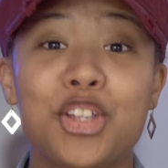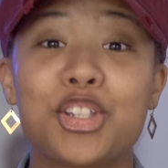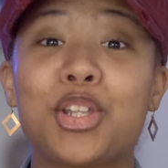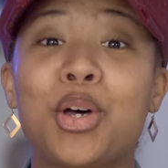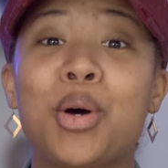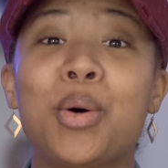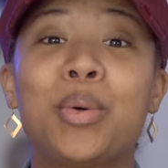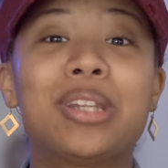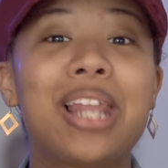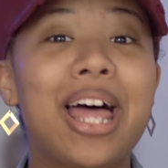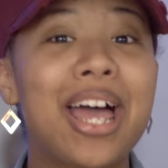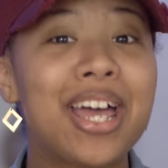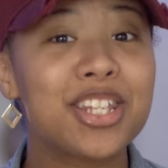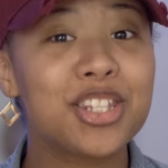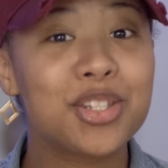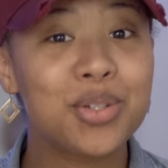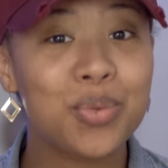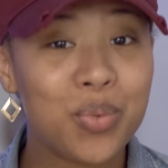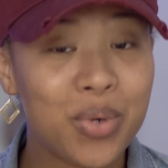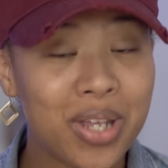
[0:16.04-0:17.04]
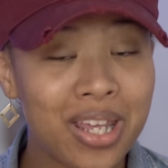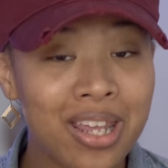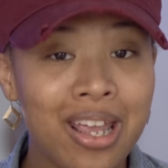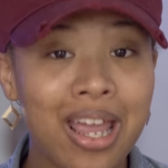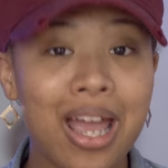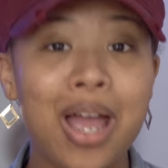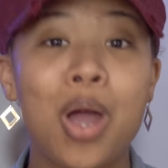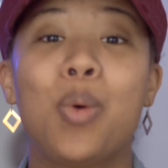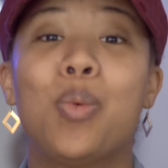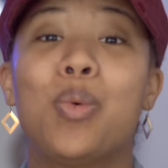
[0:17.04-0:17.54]
So last
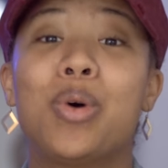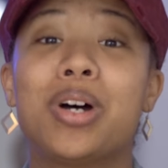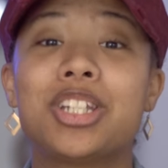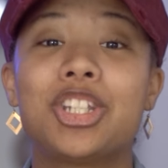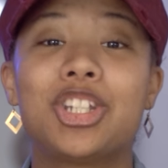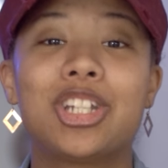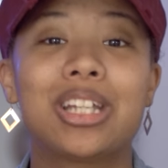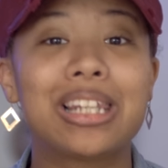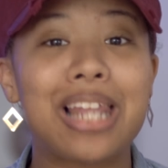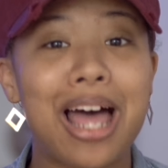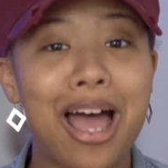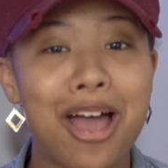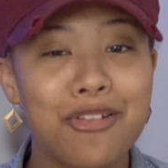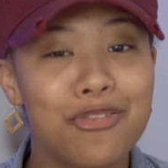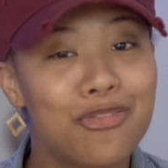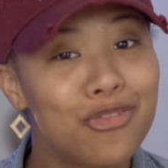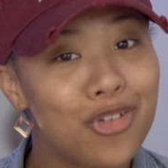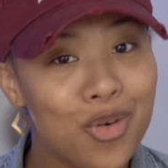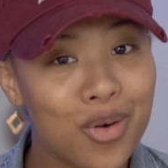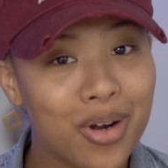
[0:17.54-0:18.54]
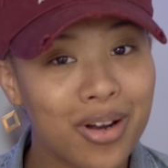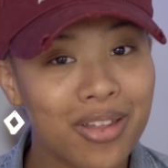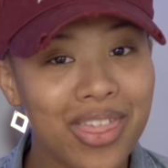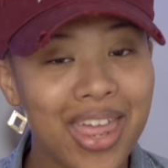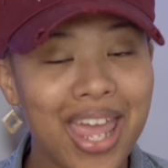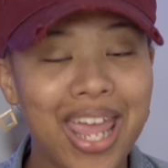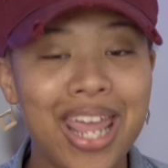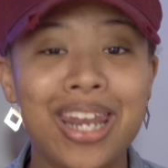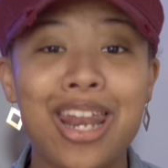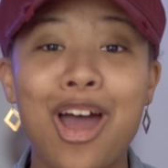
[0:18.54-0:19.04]
week was July fourth,
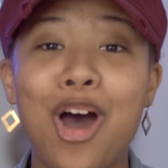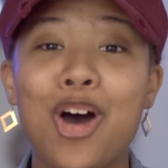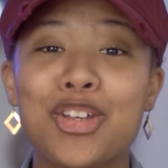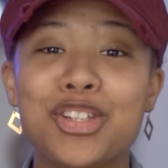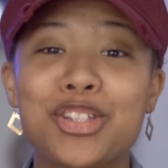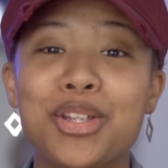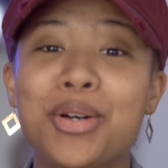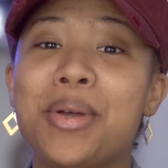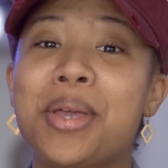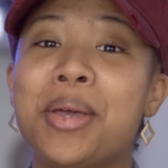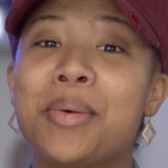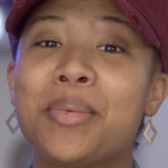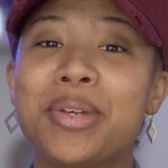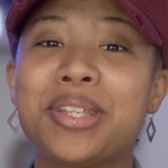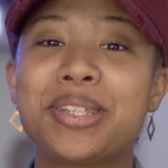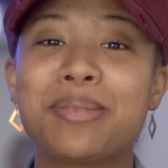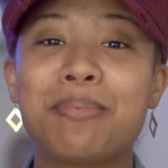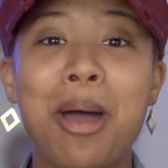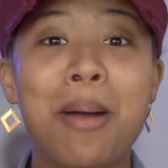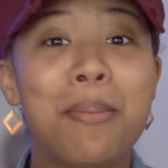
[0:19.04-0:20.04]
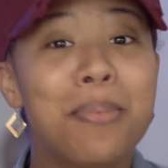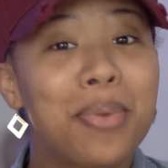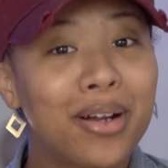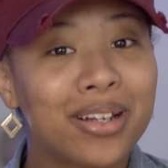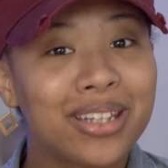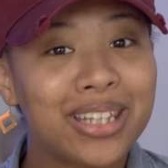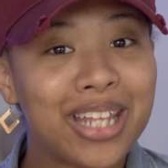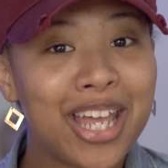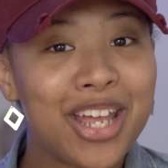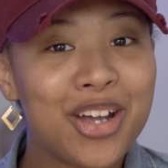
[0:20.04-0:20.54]
and also it was my
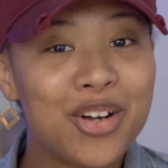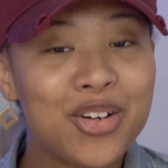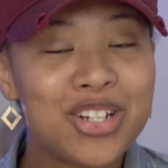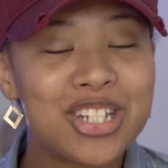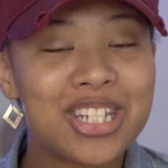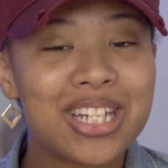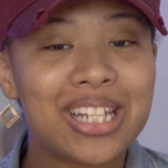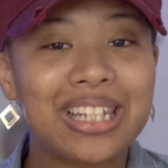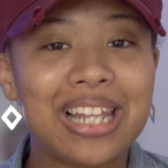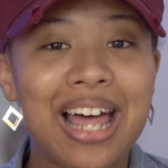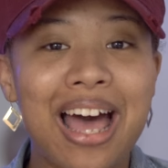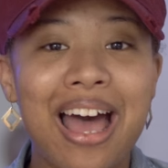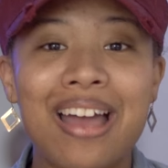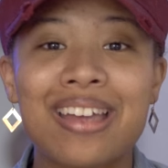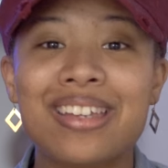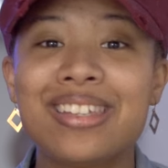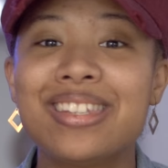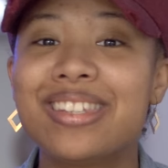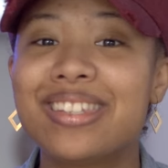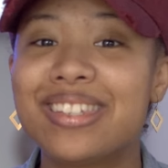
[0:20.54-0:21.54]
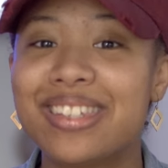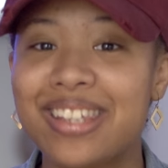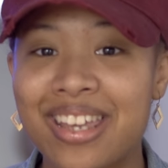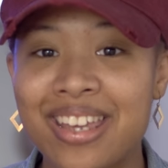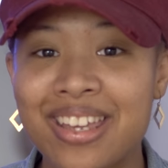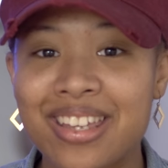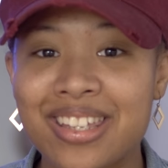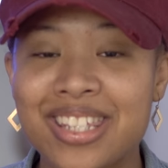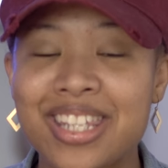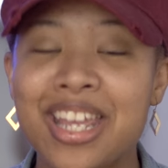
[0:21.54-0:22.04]
birthday on July
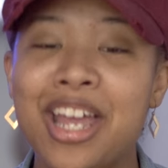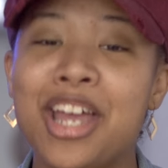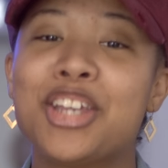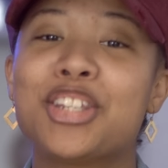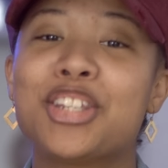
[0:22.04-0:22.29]
sixth.